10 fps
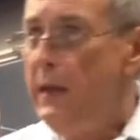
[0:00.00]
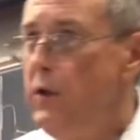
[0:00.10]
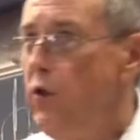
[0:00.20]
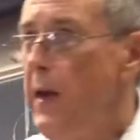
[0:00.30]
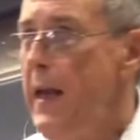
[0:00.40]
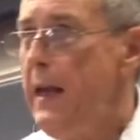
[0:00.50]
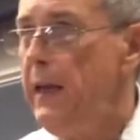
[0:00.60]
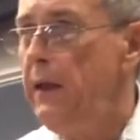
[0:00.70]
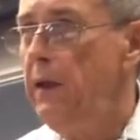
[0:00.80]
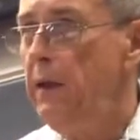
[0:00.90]
in your
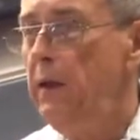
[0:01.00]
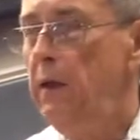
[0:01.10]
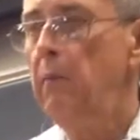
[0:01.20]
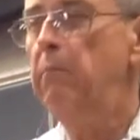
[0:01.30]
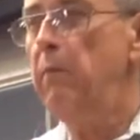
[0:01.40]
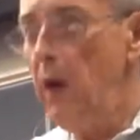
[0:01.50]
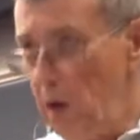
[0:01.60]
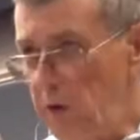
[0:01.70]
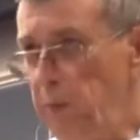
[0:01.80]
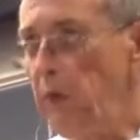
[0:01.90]
head
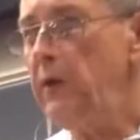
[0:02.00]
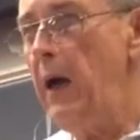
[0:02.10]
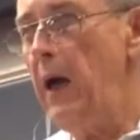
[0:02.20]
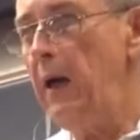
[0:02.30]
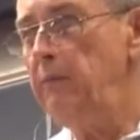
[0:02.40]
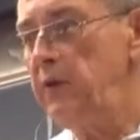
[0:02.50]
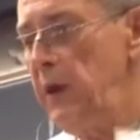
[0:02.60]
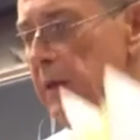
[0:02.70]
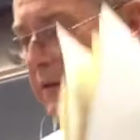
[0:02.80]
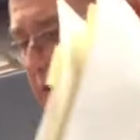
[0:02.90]
multiple times.
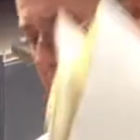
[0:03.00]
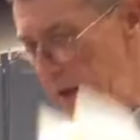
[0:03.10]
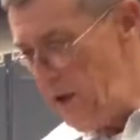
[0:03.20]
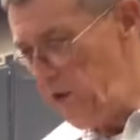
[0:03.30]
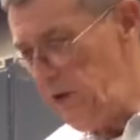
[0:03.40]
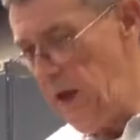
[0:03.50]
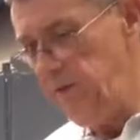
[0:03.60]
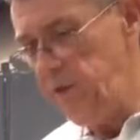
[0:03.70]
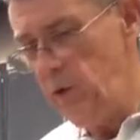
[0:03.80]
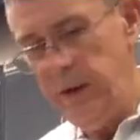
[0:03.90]
See
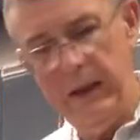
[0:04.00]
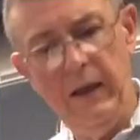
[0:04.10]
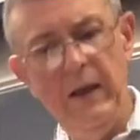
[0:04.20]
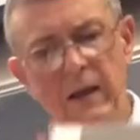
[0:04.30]
yourself doing it.